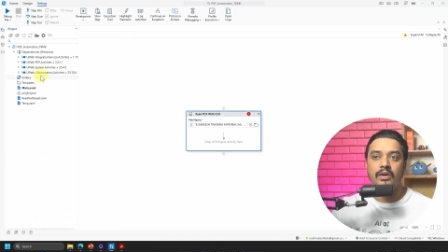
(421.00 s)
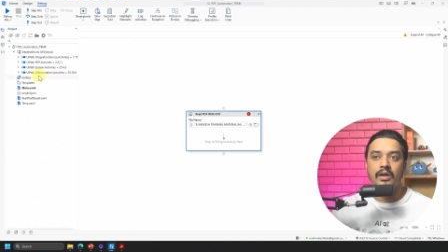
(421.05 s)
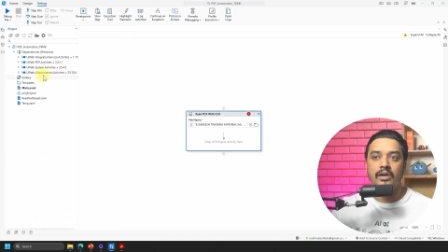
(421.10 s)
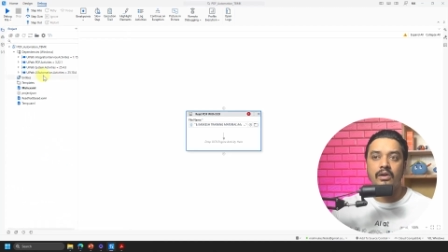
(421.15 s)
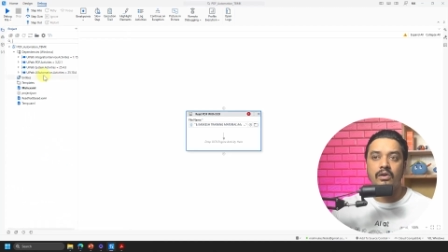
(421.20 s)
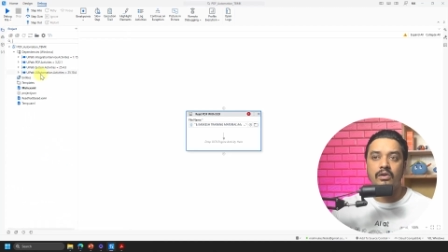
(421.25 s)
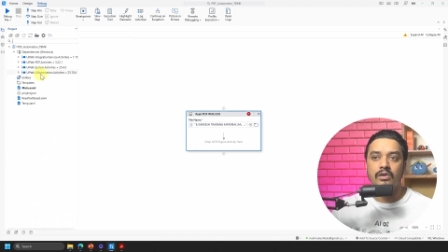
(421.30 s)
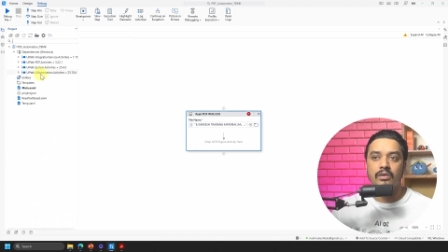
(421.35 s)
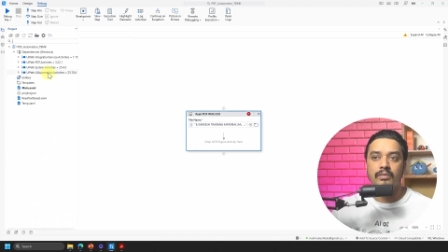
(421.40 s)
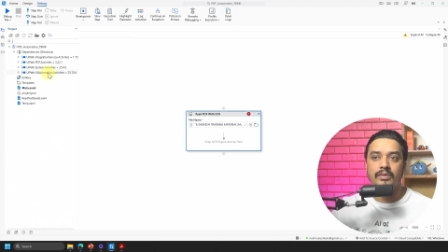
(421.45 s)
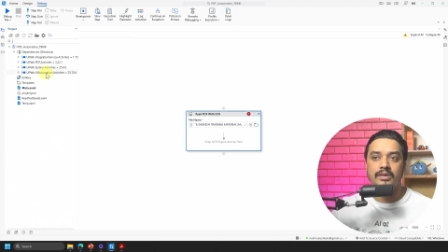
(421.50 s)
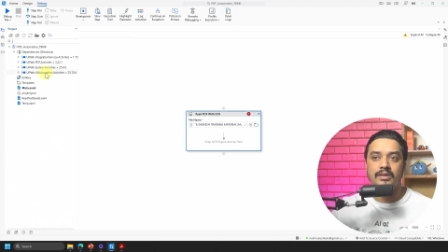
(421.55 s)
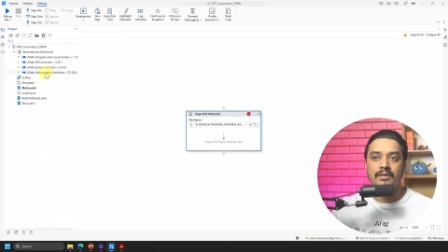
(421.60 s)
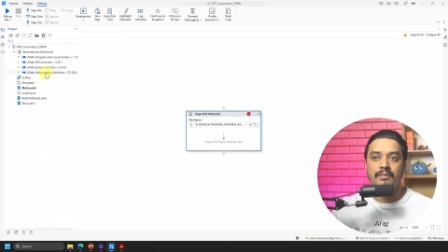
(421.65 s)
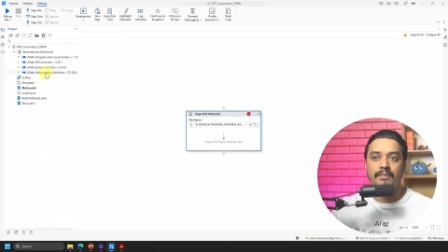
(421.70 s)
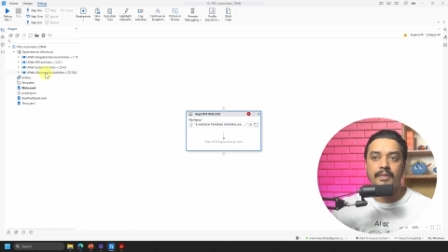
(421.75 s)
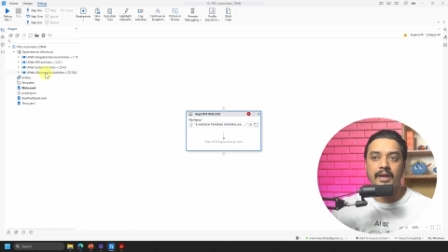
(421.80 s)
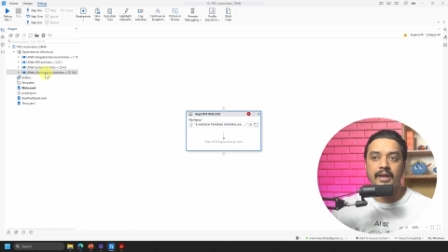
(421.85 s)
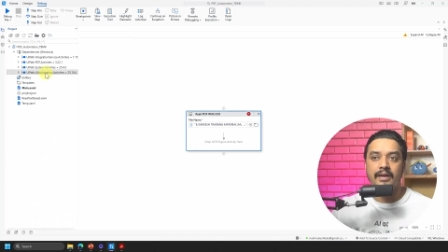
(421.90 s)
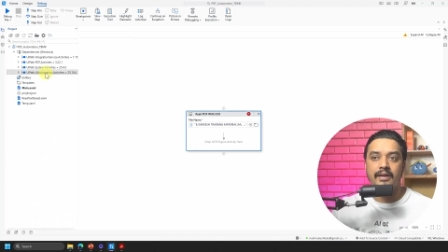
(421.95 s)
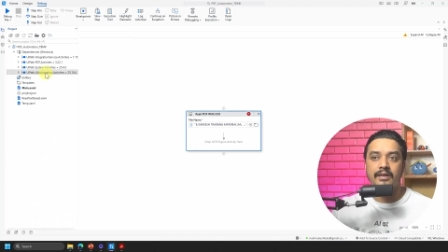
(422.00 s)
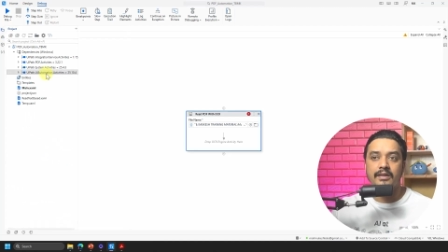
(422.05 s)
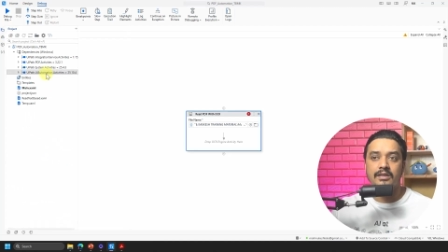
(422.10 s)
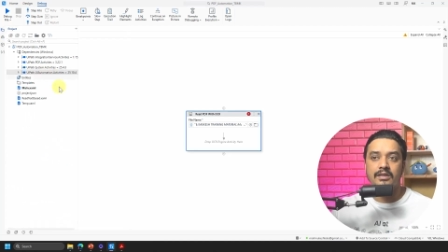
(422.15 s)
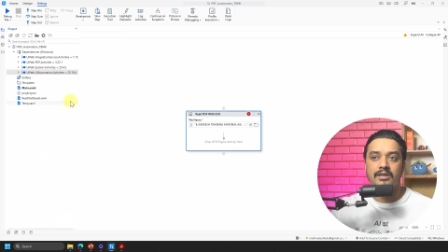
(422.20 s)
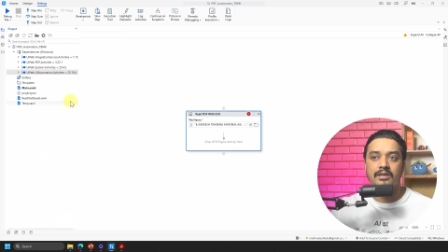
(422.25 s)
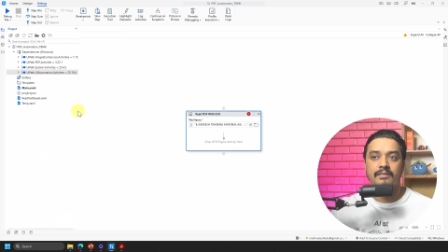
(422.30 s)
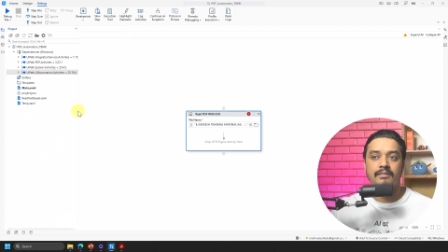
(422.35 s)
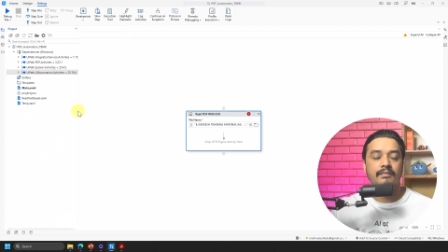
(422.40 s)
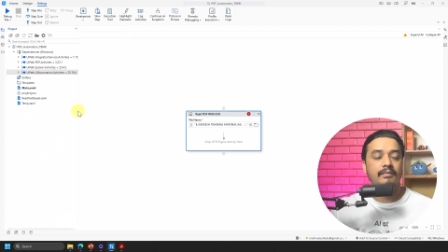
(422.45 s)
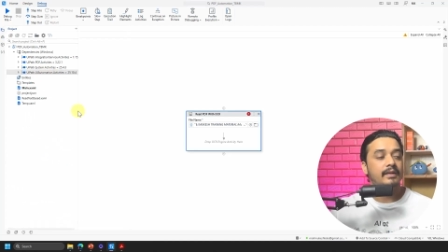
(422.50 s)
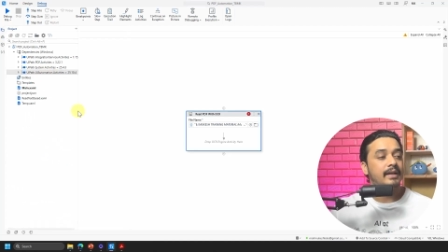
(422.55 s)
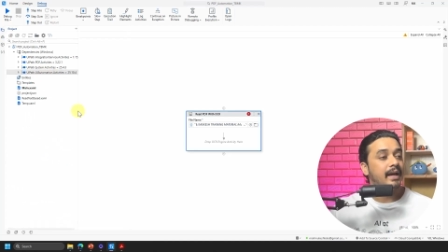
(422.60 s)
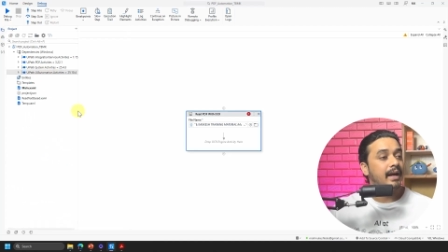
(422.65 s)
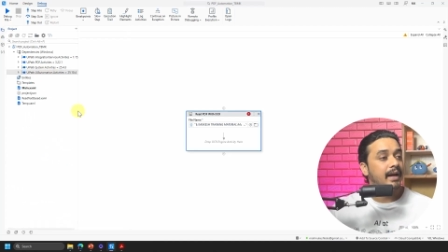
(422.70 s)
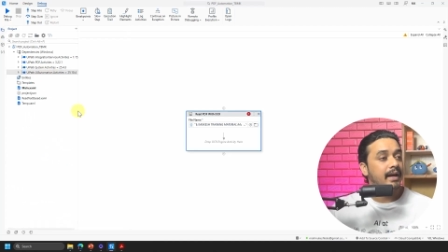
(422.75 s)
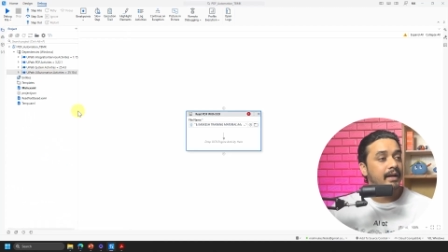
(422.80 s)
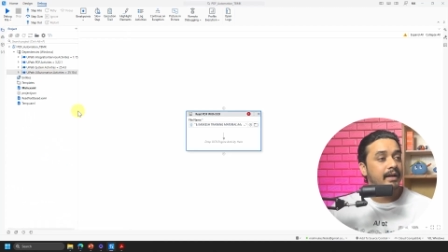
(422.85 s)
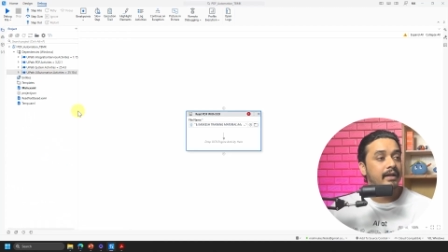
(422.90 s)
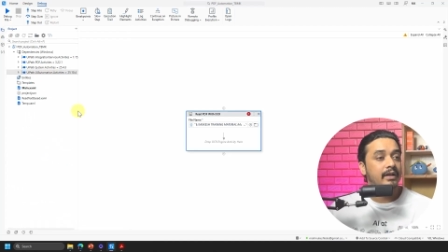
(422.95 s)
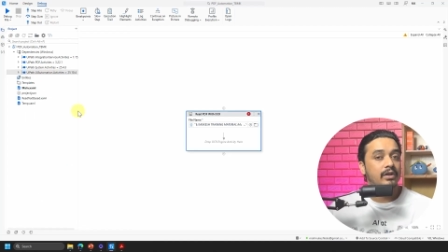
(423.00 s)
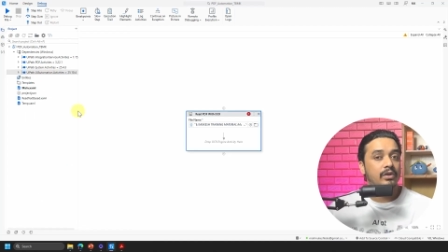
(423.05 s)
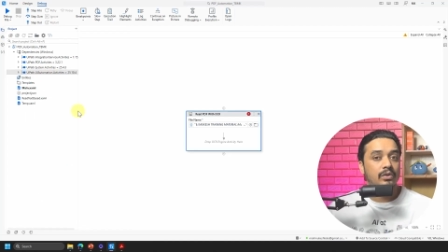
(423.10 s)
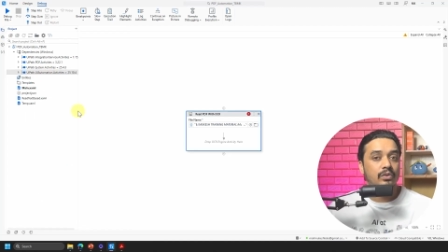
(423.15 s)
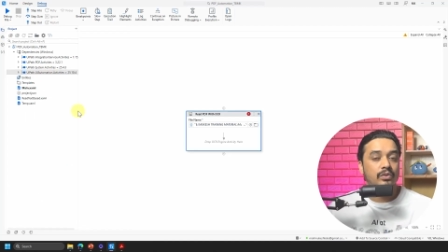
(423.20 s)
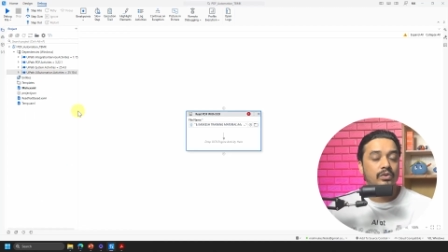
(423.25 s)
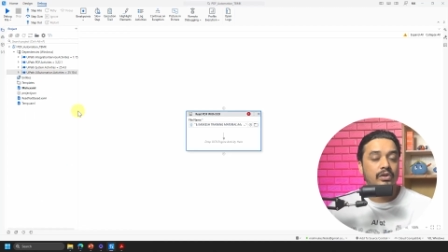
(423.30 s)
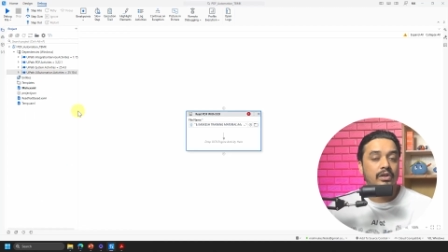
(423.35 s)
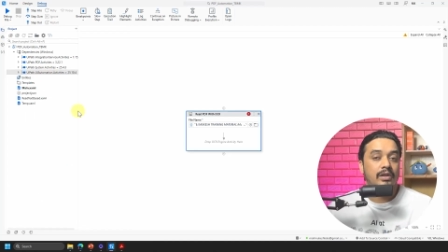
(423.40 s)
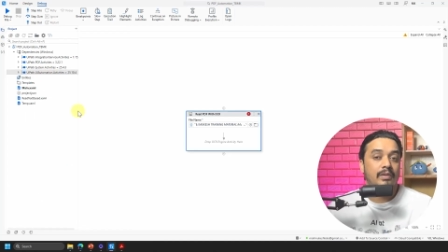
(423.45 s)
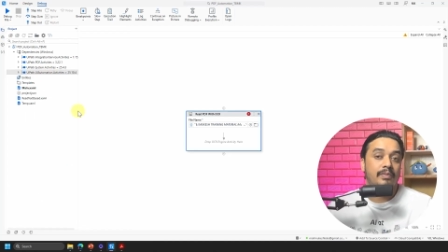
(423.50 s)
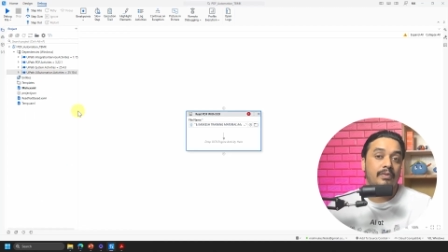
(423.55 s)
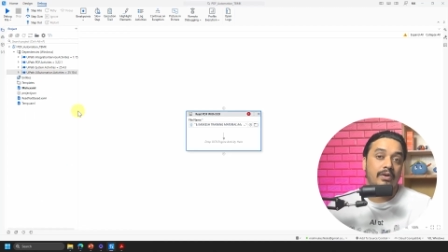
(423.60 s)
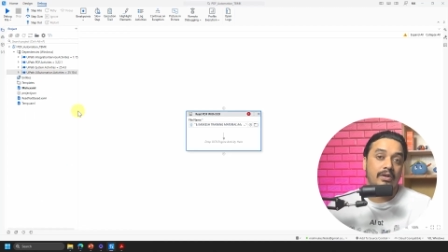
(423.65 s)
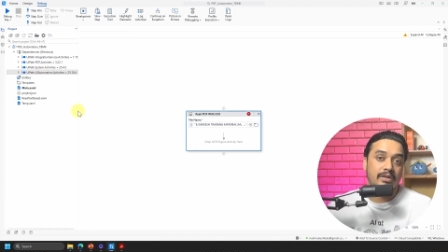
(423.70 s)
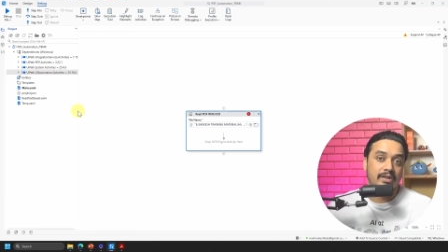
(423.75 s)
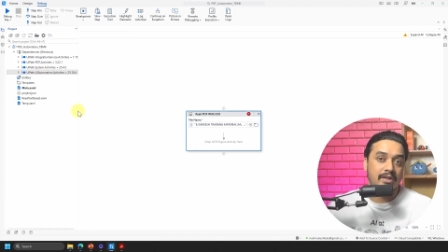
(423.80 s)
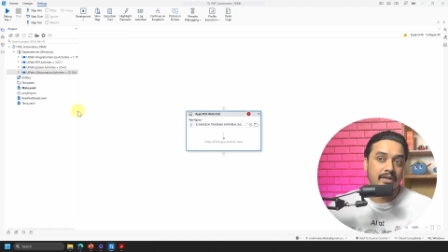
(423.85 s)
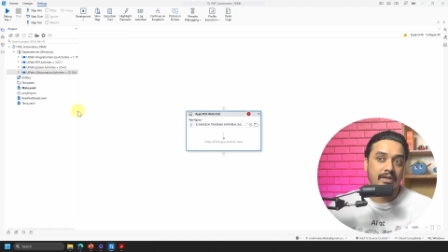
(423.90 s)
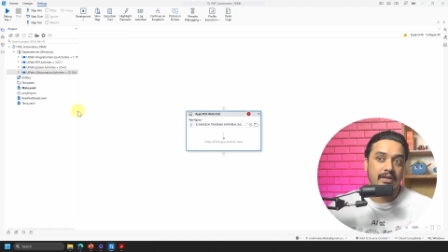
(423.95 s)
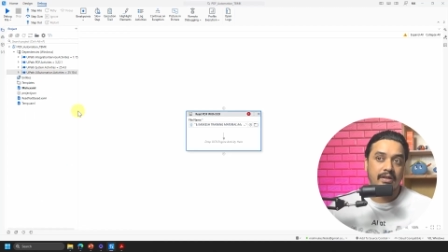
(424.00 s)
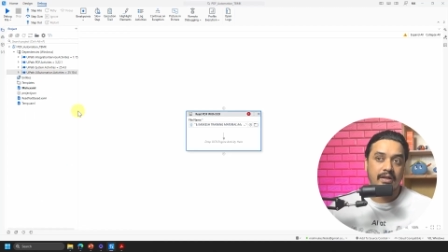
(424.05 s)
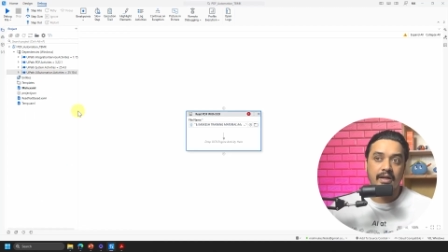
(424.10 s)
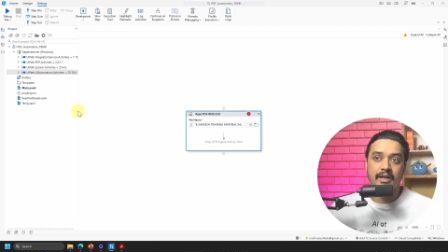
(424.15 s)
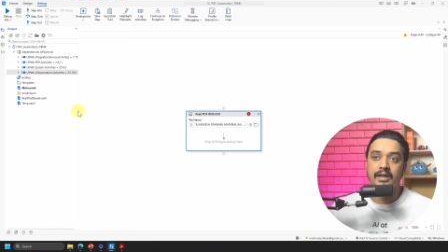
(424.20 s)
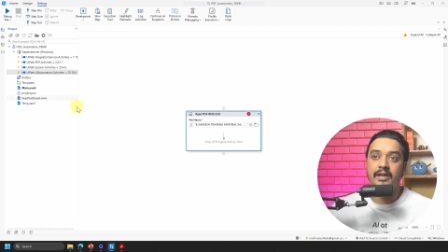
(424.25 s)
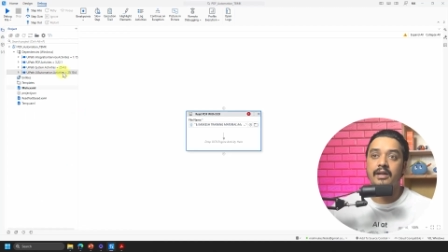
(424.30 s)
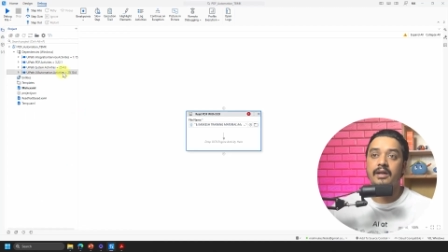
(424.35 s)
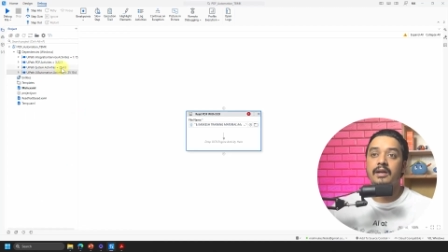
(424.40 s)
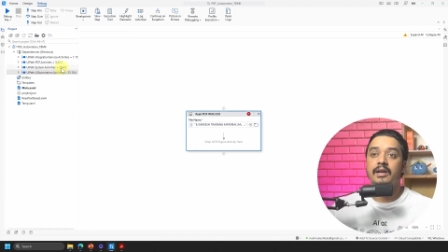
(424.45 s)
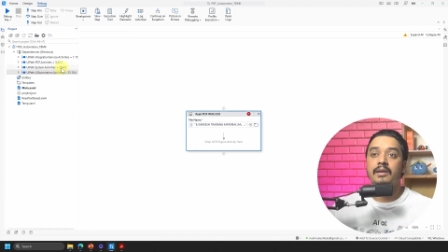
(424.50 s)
automation package added to your project, right?